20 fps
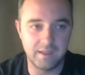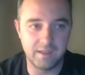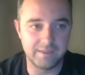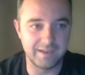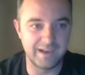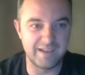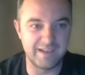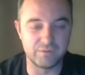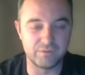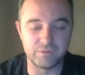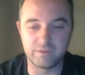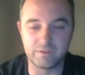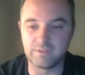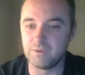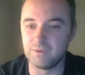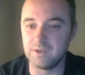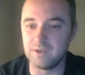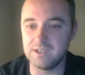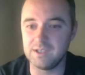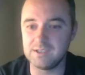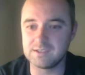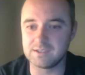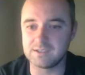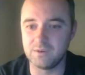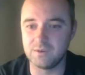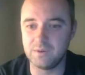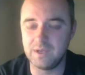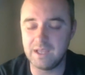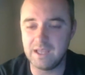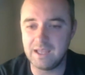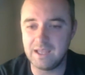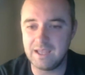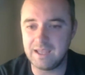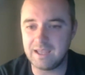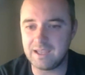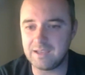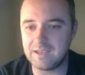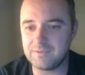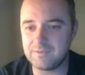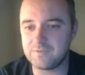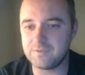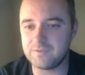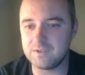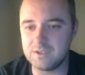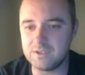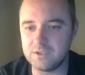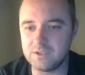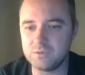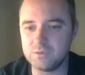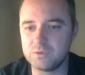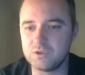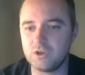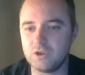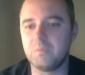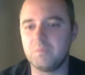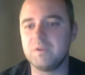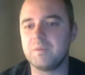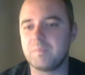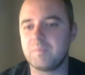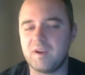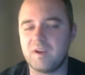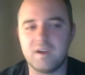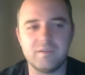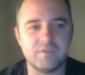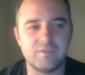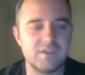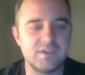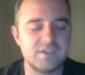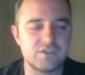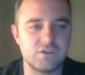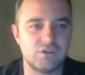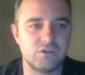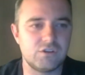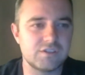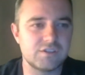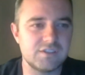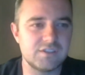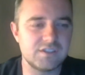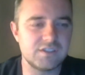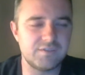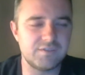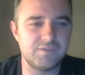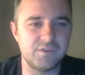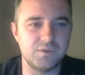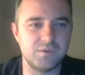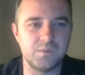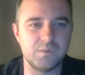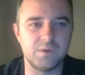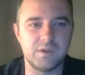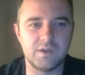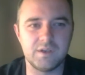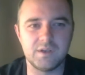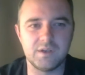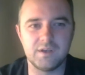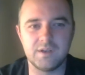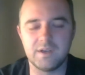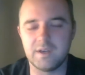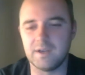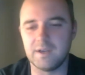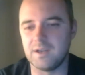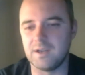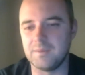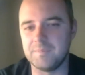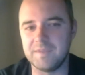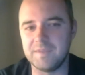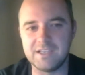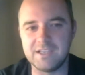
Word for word: the level three. So if you would normally apply for these courses if you were um,